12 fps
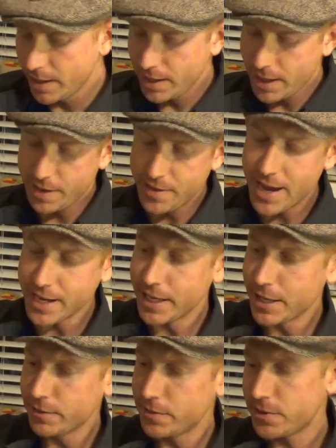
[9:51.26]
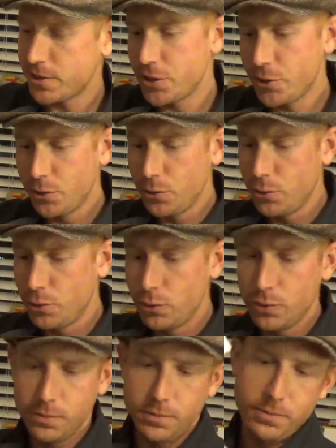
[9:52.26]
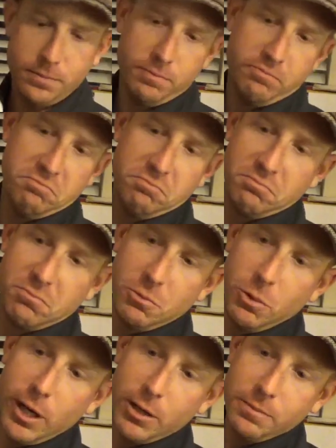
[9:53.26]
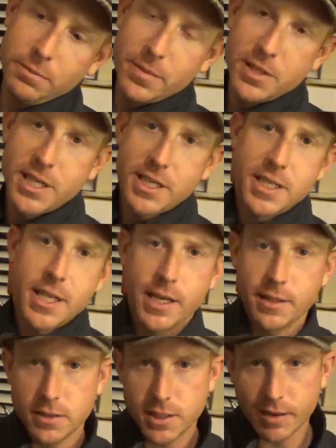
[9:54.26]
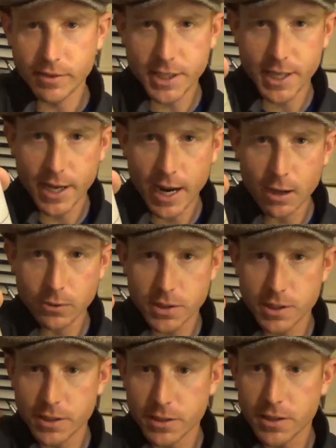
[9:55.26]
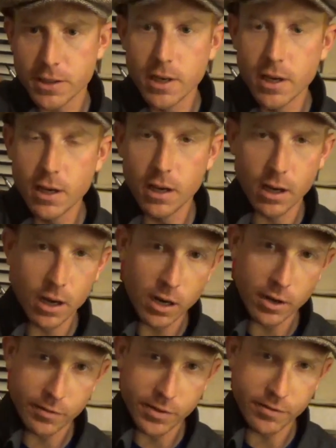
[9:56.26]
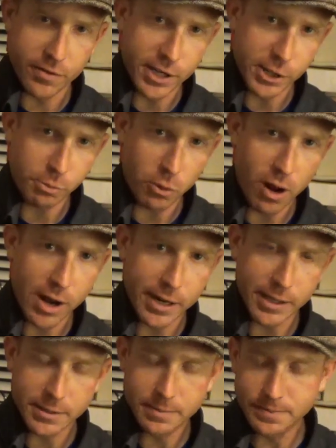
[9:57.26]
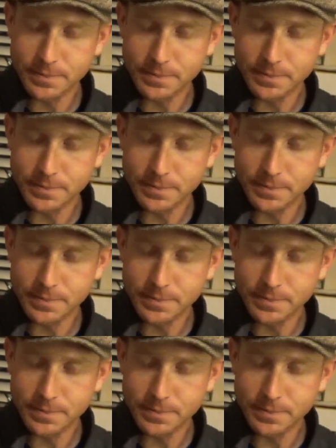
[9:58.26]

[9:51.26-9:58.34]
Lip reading: And that gives you, well, 16, 17 ounces of the finished product.